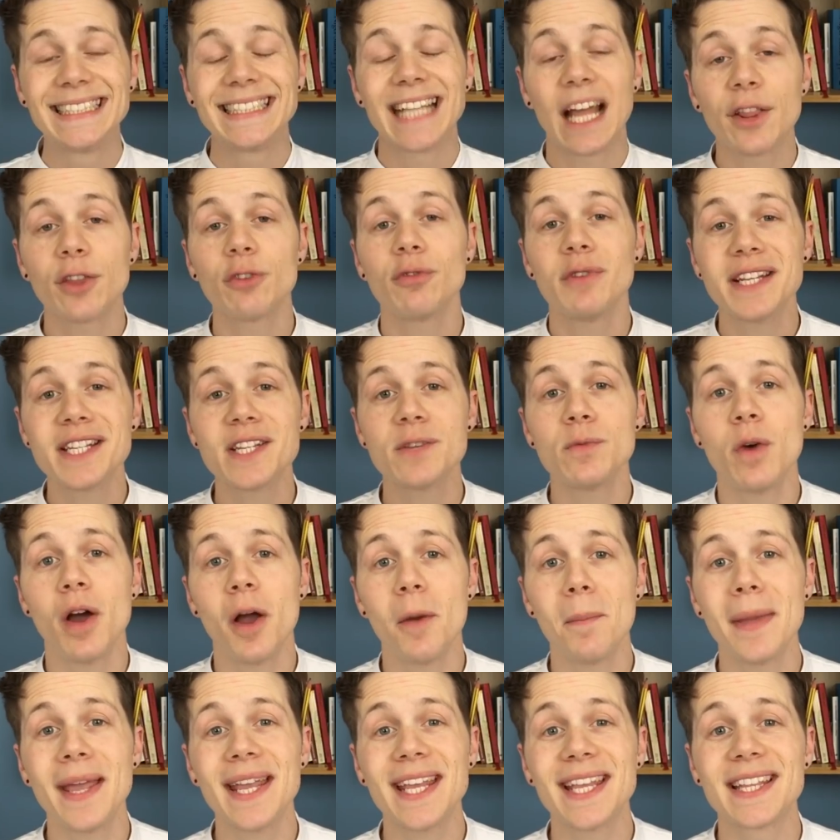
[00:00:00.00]
Now the reason
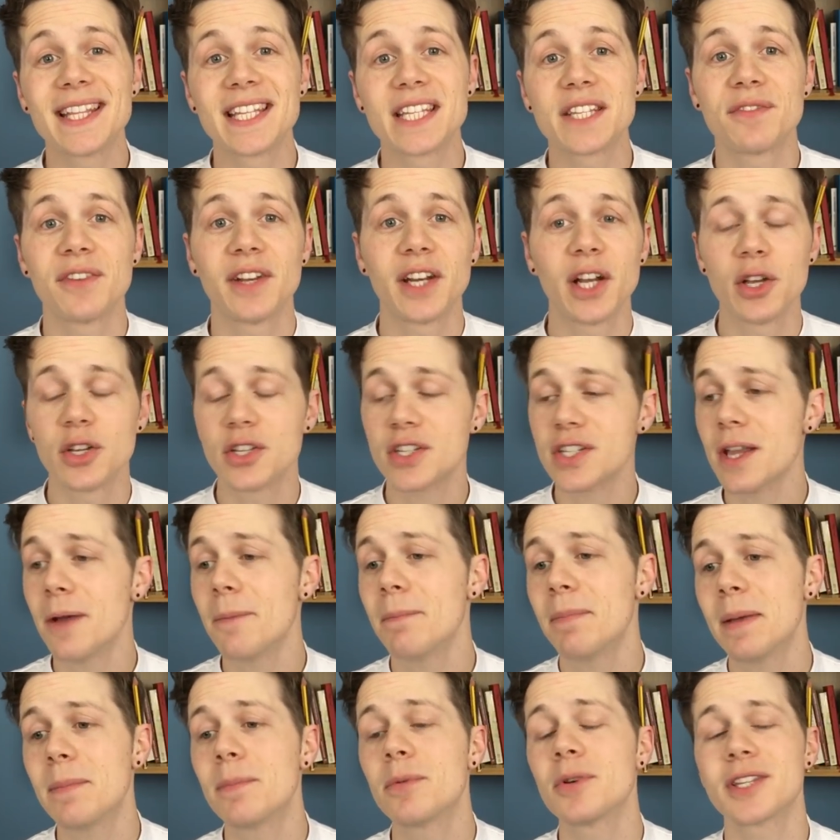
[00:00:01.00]
why I'm making this video is
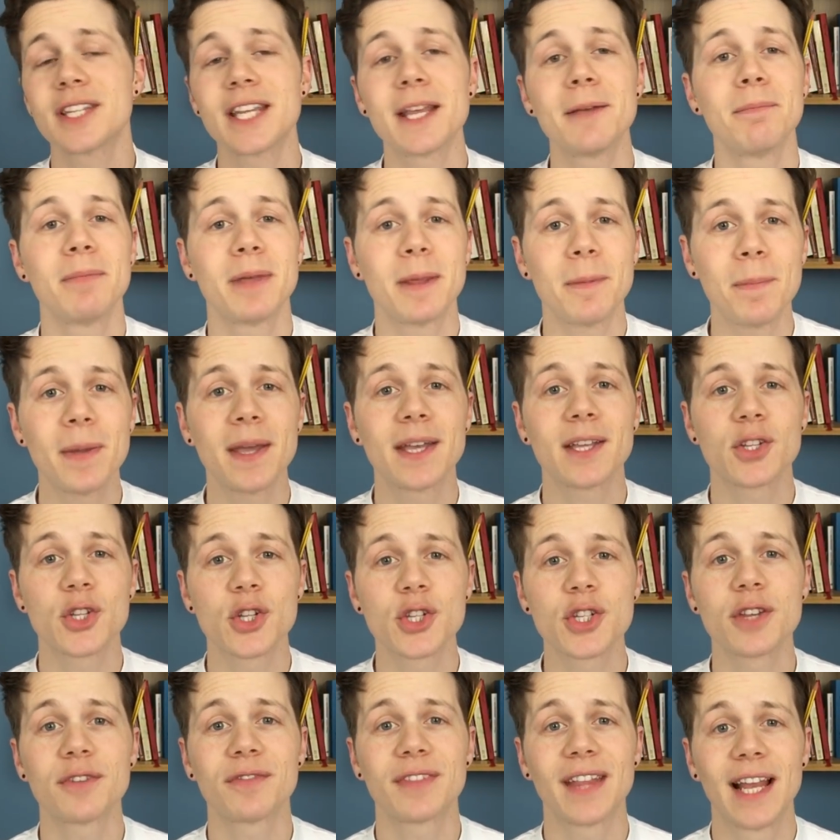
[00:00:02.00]
some people send me
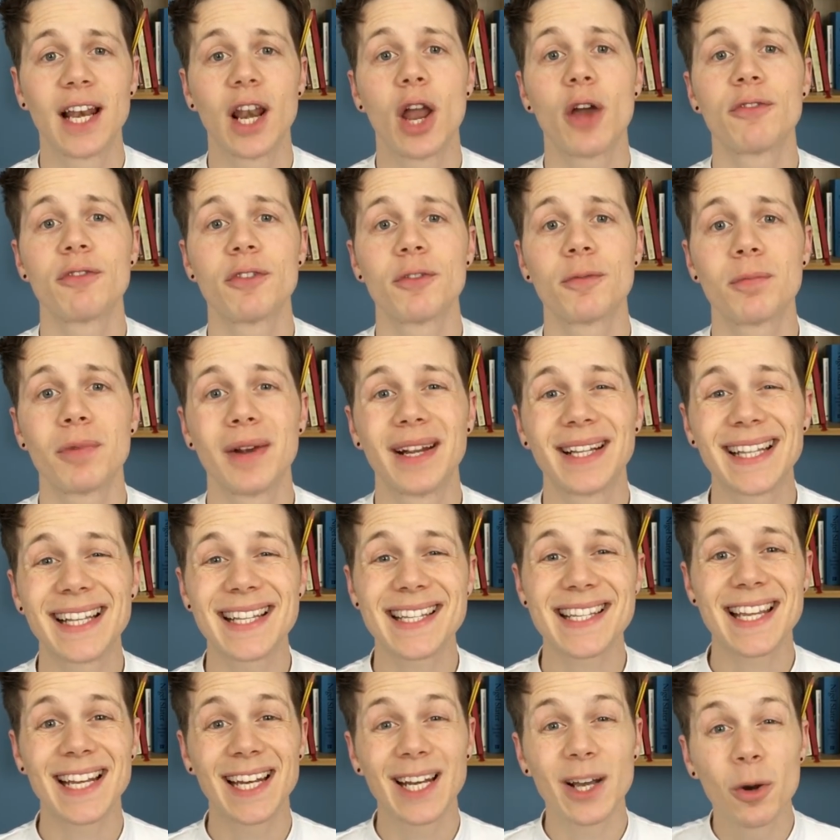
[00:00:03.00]
pictures of their loaf of bread
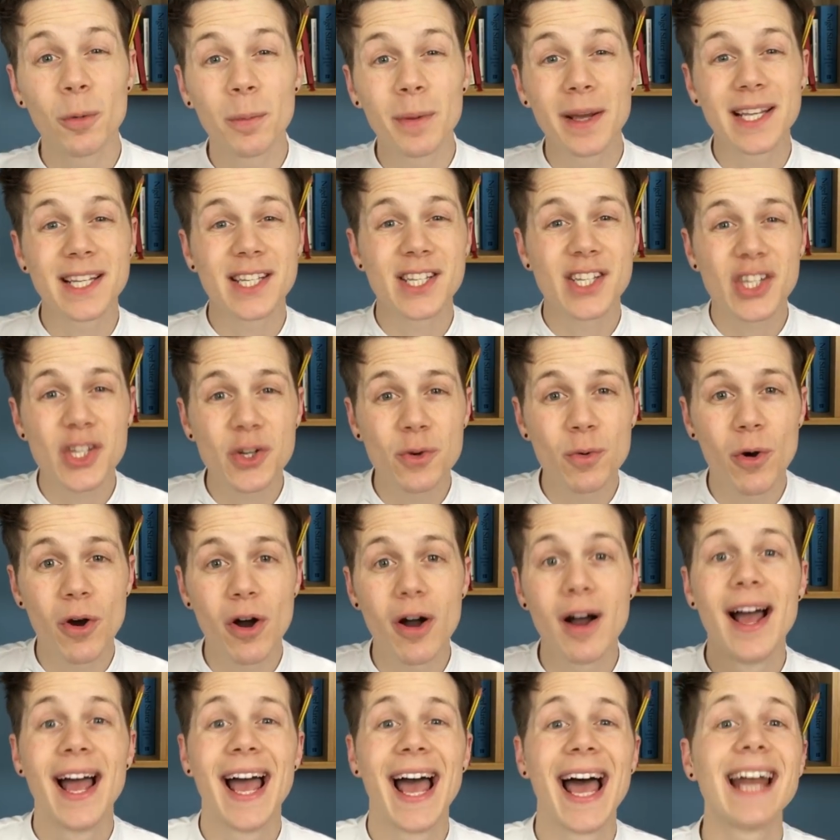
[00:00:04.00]
that's a little bit
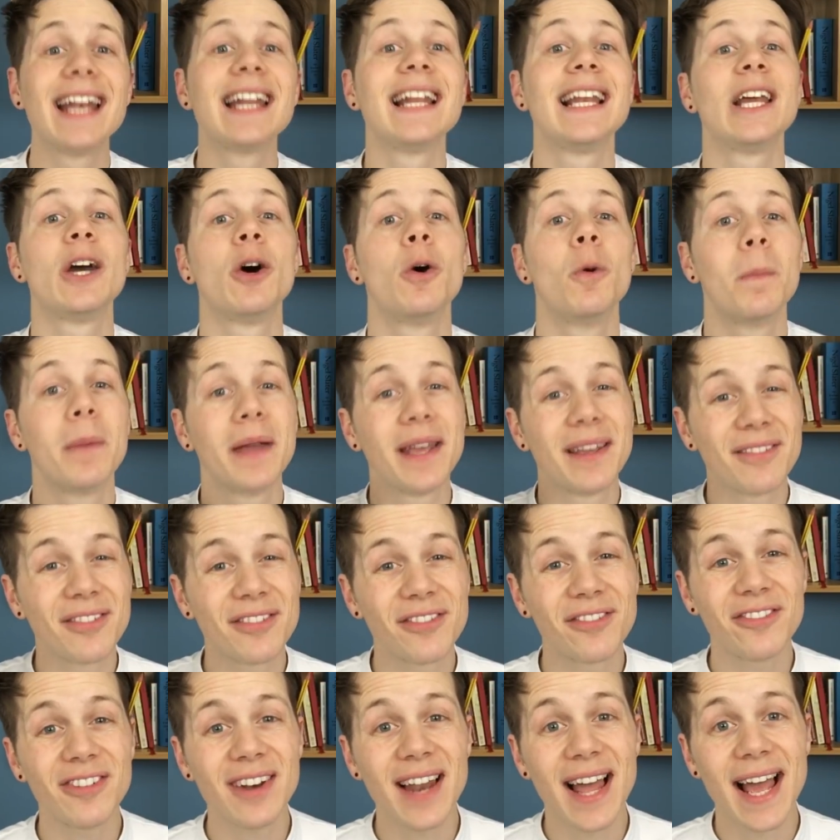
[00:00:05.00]
squat and a little bit
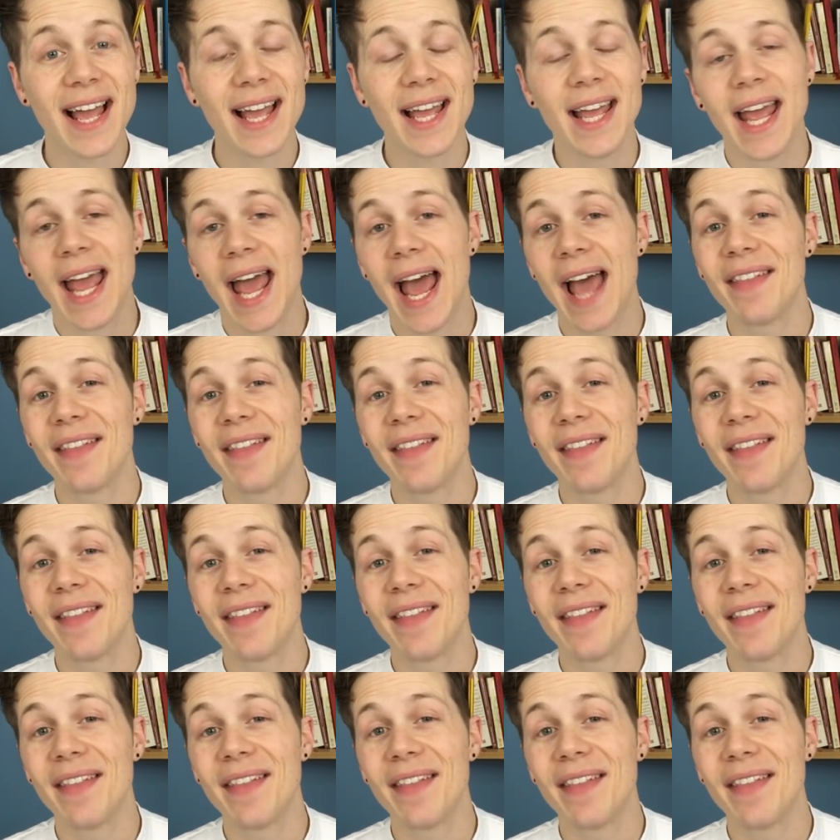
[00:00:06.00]
flat